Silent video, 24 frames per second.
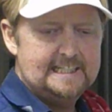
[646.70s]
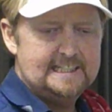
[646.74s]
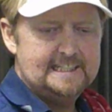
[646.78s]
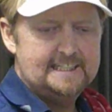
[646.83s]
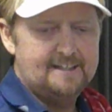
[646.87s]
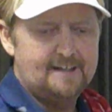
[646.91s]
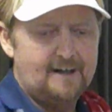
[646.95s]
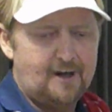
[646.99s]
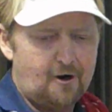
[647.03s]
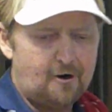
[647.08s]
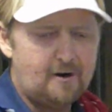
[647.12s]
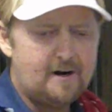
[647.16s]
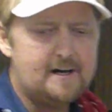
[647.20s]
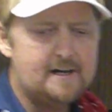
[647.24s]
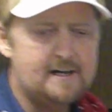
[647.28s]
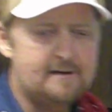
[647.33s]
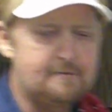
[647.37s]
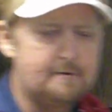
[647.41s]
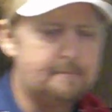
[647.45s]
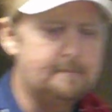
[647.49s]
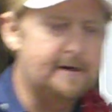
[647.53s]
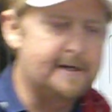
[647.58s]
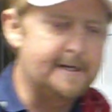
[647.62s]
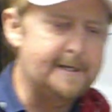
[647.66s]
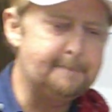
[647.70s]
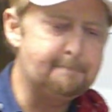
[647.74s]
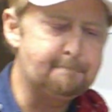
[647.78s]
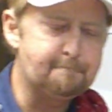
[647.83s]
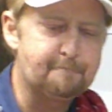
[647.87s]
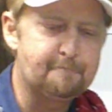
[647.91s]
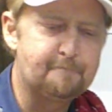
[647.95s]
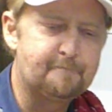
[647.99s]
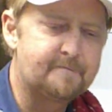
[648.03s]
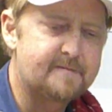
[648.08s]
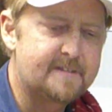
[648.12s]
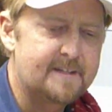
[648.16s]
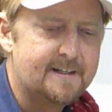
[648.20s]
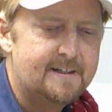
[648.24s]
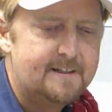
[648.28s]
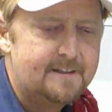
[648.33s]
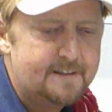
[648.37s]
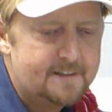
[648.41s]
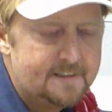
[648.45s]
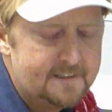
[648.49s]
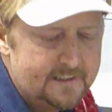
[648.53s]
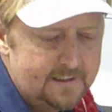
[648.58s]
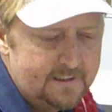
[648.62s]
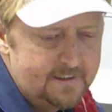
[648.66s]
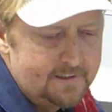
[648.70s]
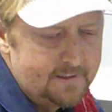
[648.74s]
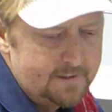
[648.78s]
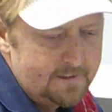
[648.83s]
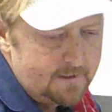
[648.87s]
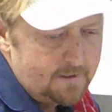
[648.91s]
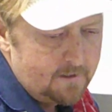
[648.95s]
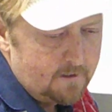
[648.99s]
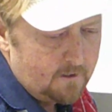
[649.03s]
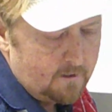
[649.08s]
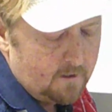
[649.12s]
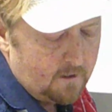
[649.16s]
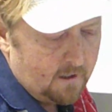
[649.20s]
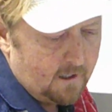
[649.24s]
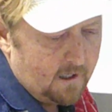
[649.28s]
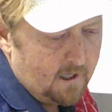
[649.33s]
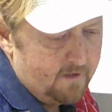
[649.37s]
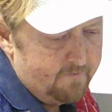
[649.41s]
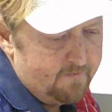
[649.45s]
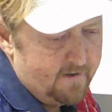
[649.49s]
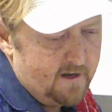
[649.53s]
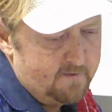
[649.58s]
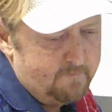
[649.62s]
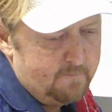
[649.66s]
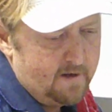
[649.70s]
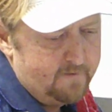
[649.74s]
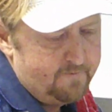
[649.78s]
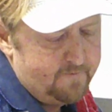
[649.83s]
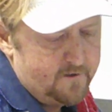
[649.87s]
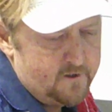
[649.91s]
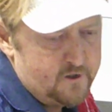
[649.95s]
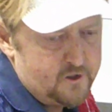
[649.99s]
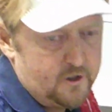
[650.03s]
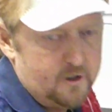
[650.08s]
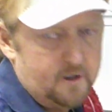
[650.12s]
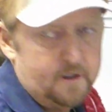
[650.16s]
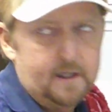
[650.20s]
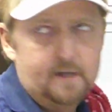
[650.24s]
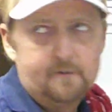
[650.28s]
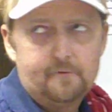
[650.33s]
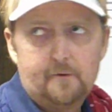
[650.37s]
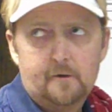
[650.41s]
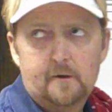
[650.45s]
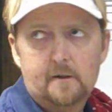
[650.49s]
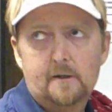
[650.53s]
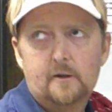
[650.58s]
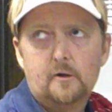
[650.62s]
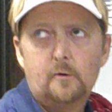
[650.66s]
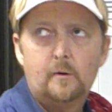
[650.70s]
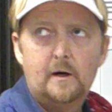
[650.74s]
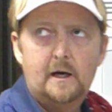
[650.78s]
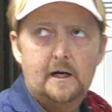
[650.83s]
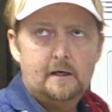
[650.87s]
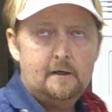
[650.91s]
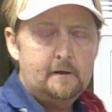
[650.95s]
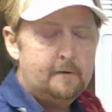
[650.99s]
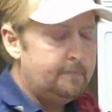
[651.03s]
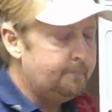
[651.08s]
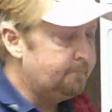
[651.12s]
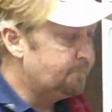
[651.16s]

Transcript: Alright everybody. I've had my fish cooking for a little while.